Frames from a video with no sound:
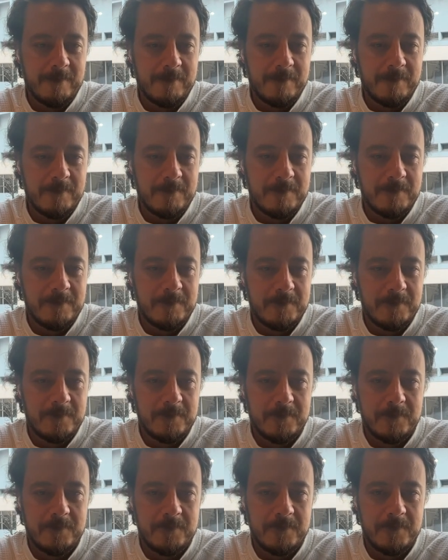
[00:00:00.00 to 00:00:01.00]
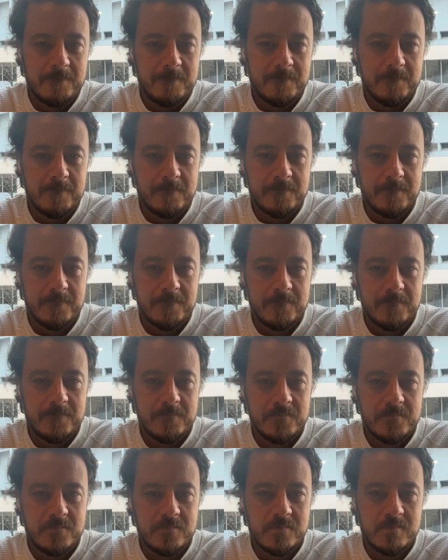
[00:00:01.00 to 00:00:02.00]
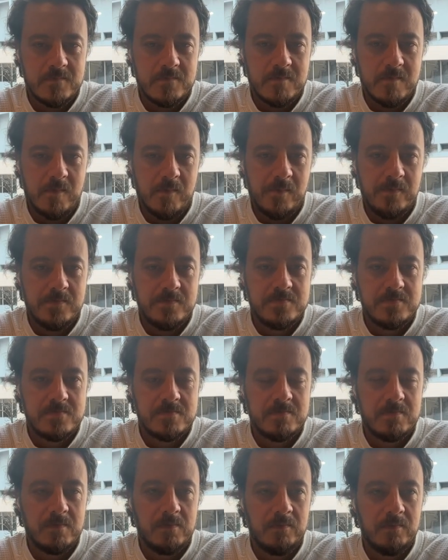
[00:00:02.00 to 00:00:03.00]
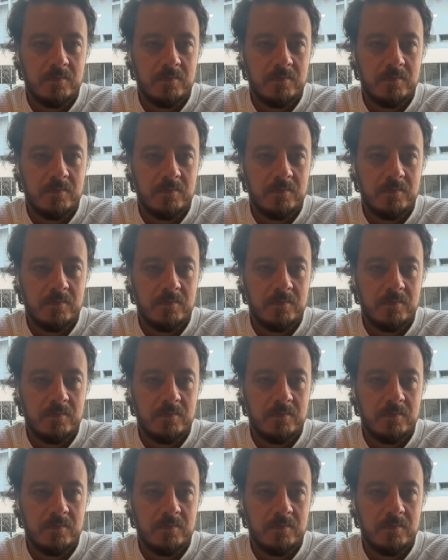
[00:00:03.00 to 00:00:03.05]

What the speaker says: (silent)